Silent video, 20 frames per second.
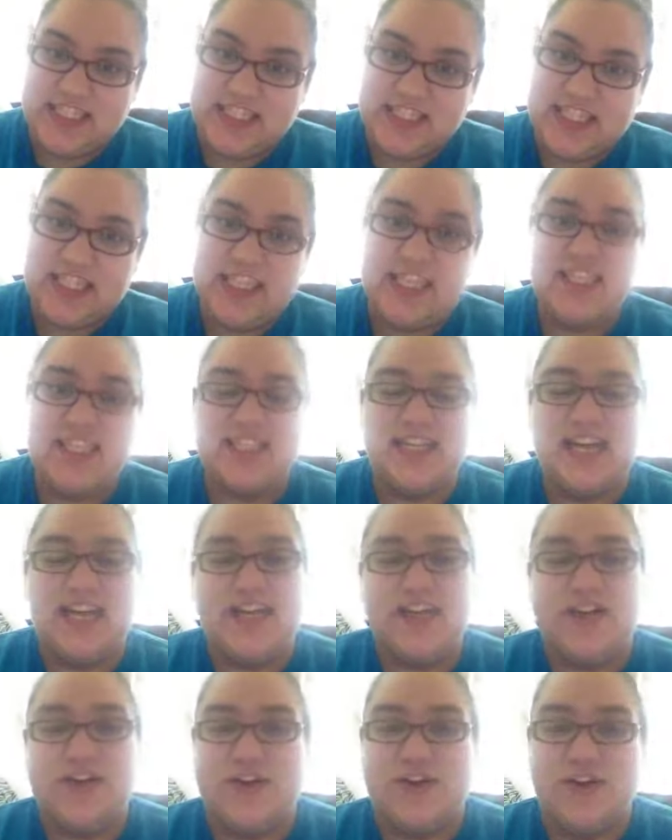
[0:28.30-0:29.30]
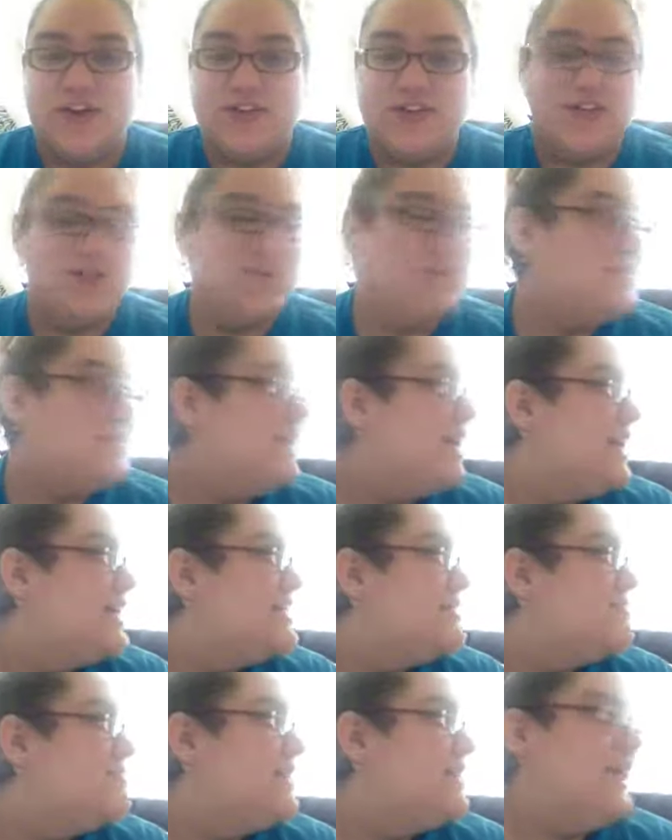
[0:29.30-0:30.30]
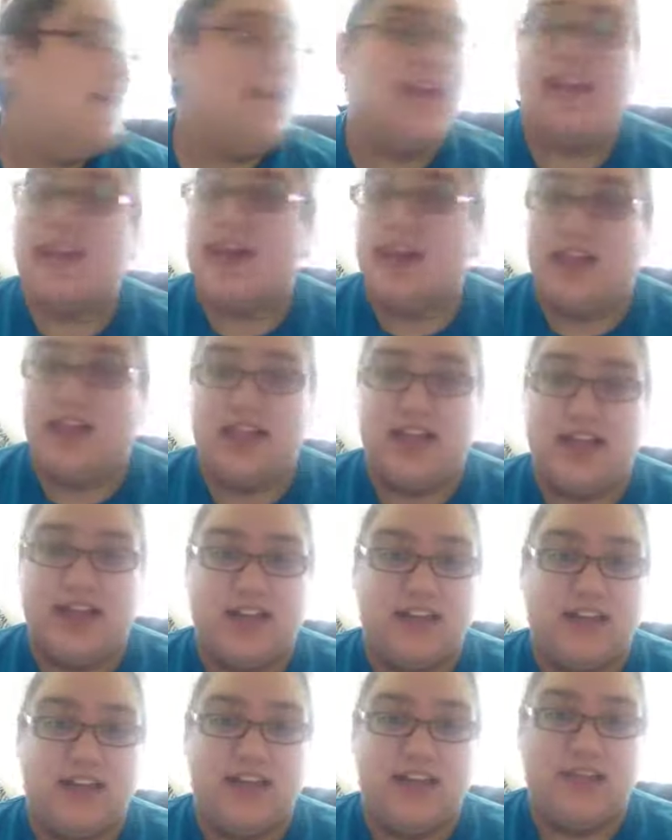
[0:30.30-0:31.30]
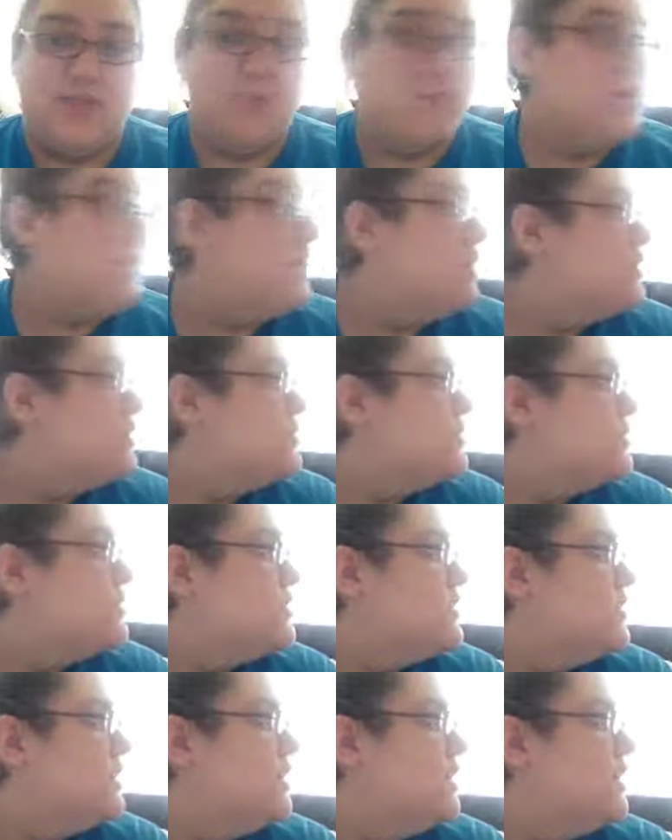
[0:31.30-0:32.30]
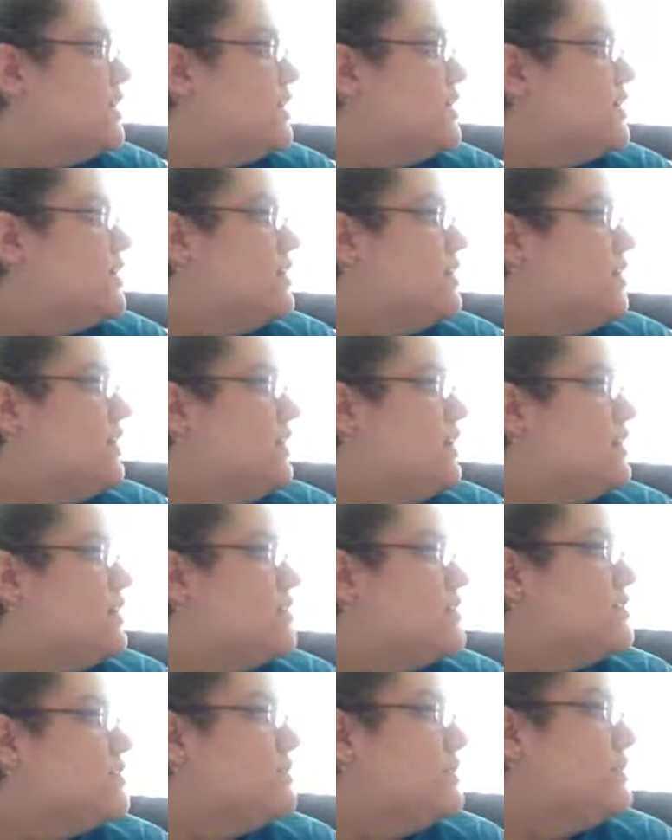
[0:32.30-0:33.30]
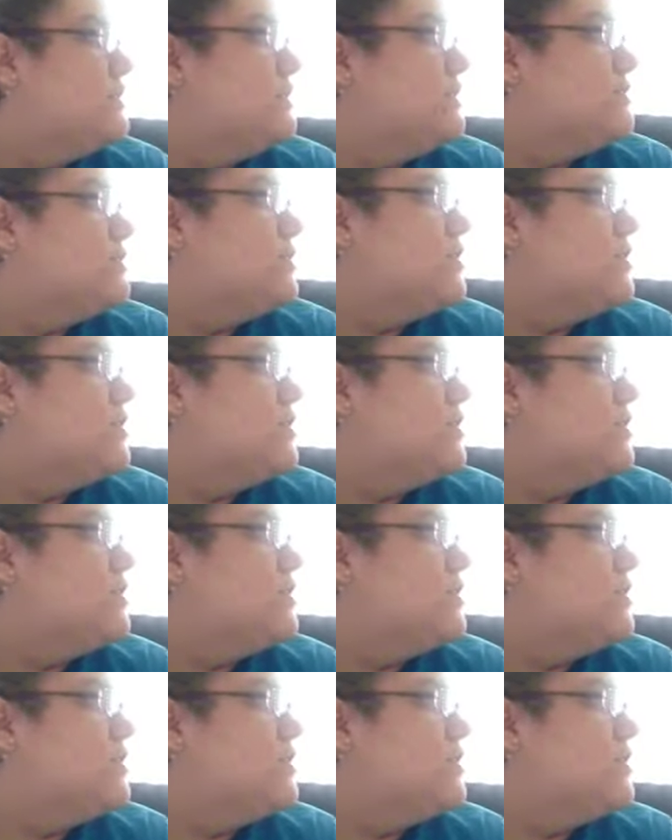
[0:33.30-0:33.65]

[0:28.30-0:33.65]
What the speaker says: He decided to text me at 9 o'clock in the morning yesterday. Hey, Space Jam's